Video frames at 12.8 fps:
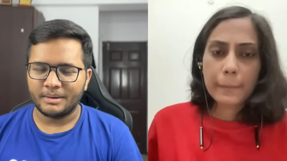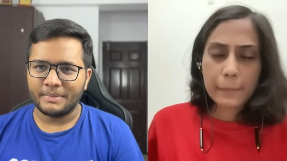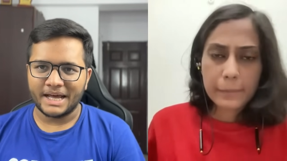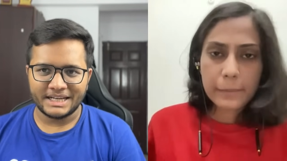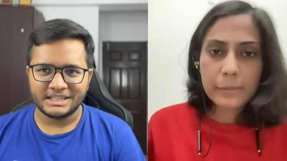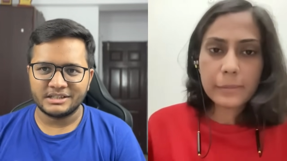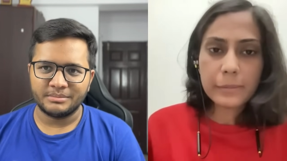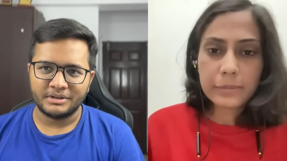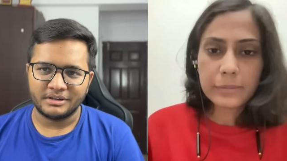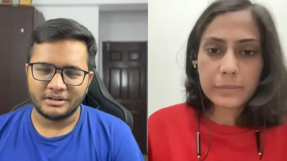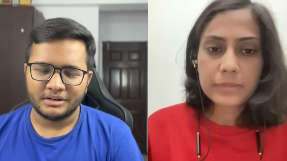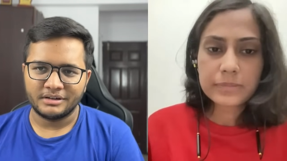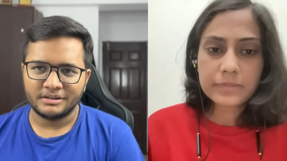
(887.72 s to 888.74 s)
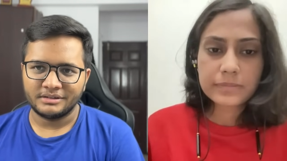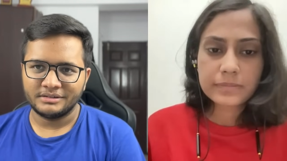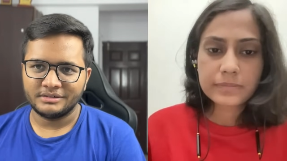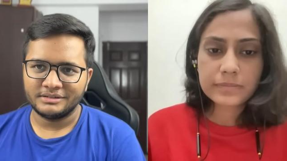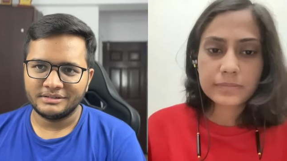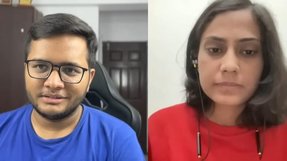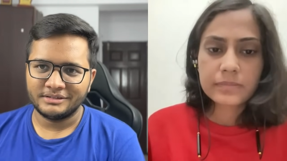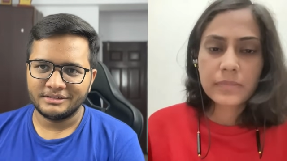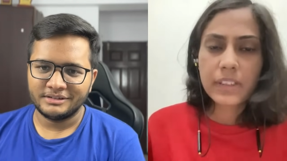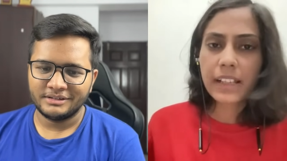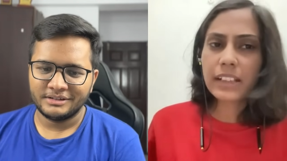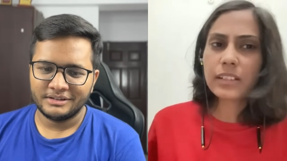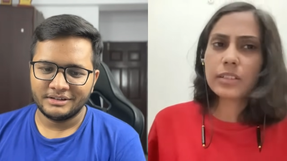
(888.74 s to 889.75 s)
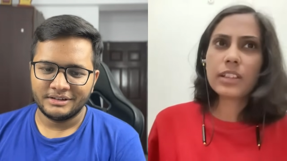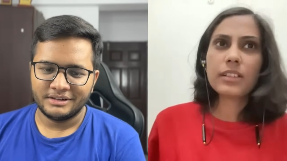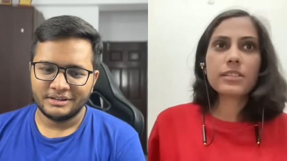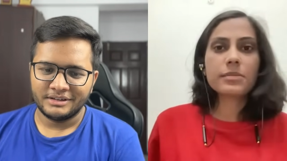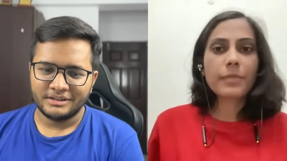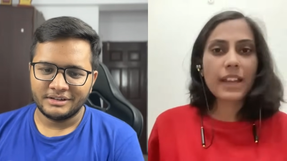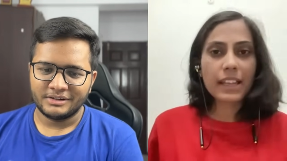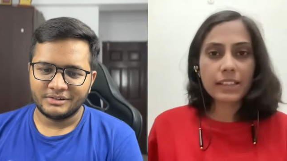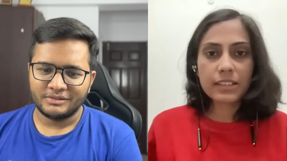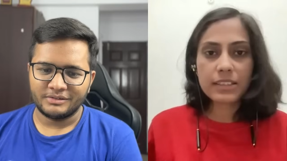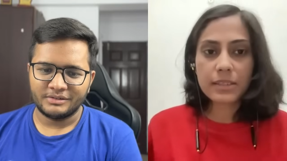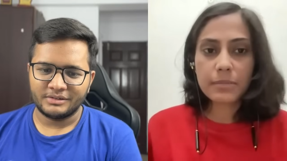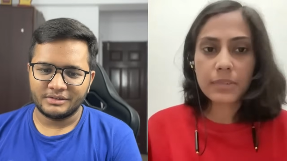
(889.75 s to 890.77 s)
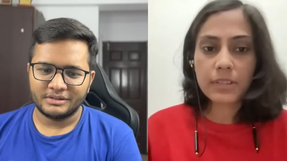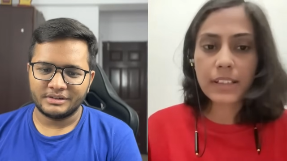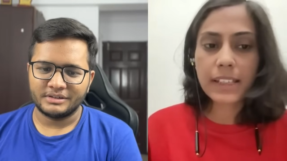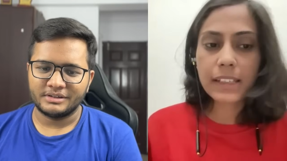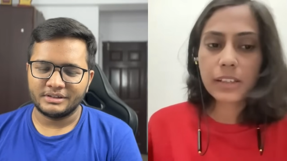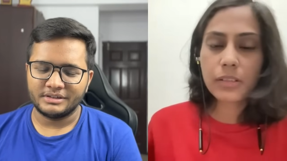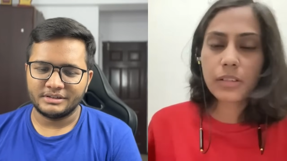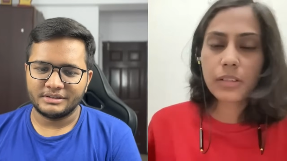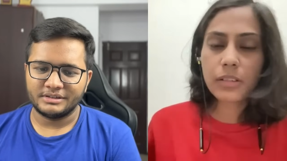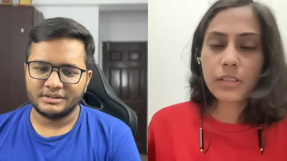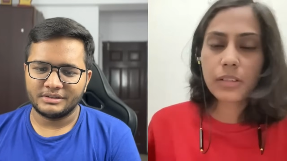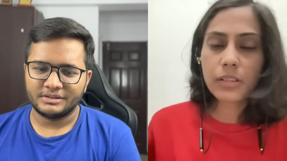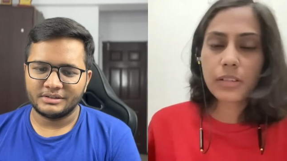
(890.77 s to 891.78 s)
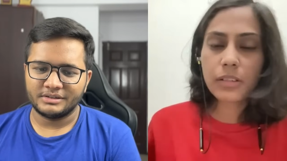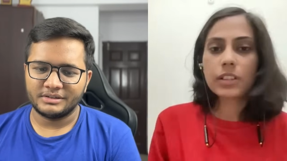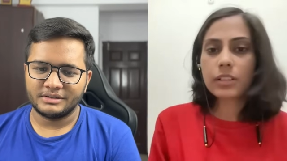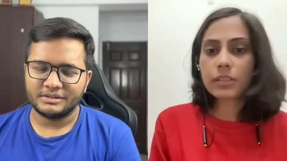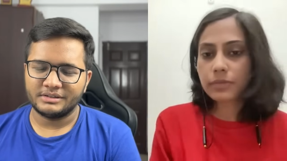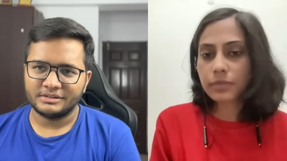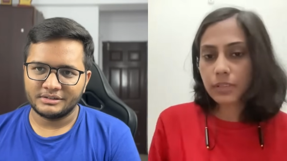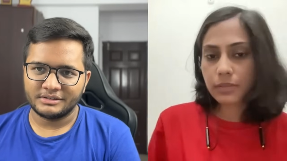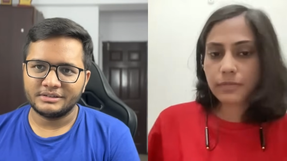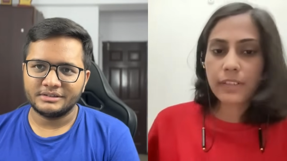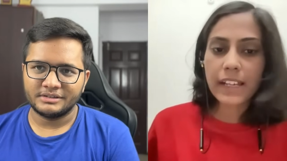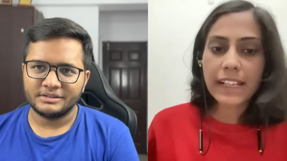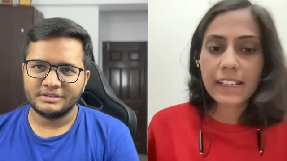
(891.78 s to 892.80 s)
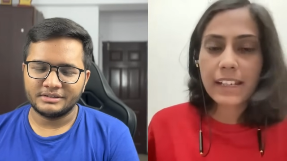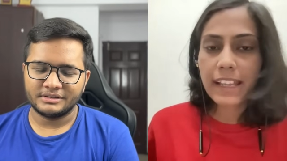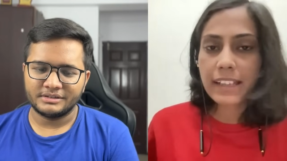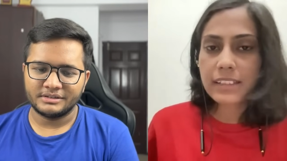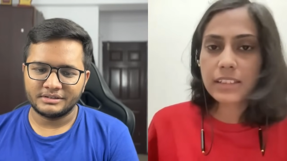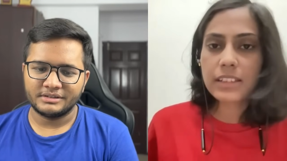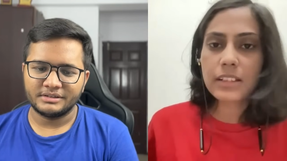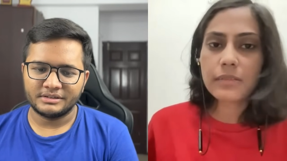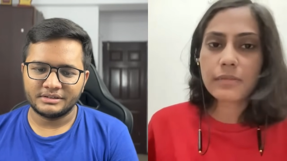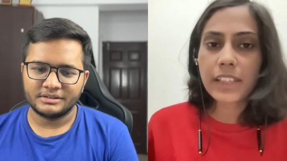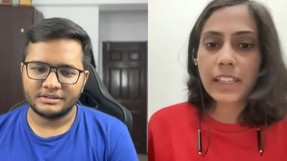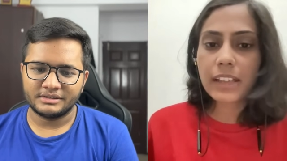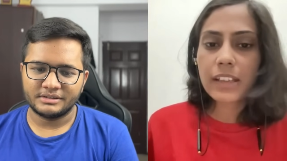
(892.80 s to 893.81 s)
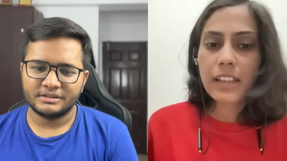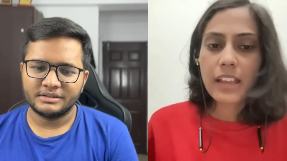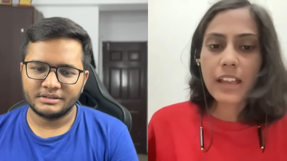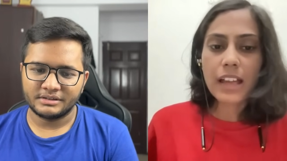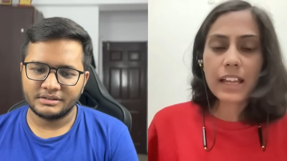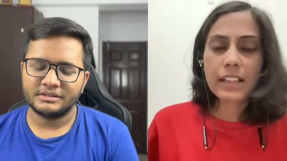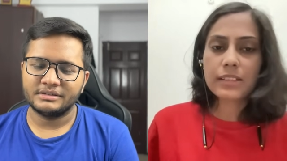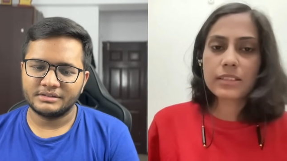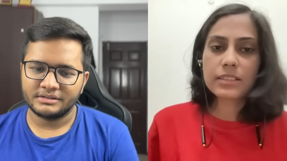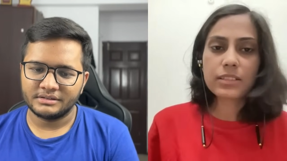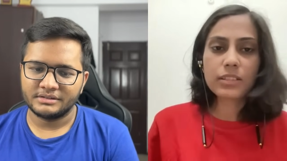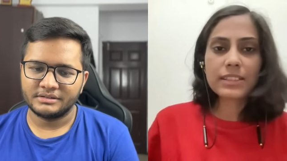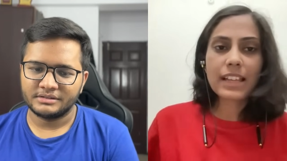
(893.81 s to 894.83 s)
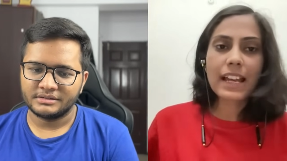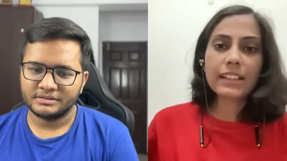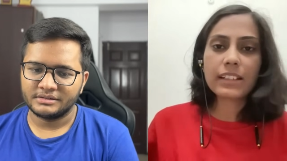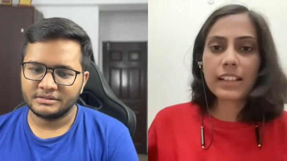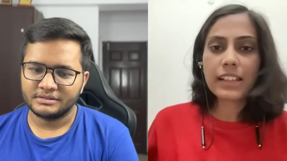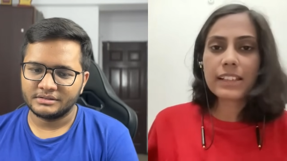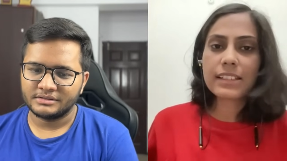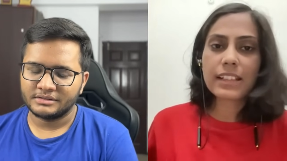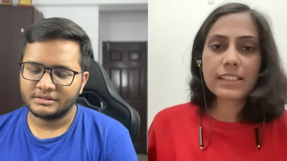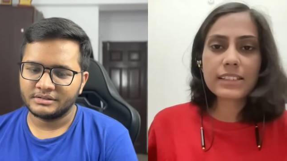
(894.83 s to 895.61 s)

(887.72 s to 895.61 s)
Speaker 1: manageable
Speaker 2: it is manageable like you have to work for 5 days in a week and on saturdays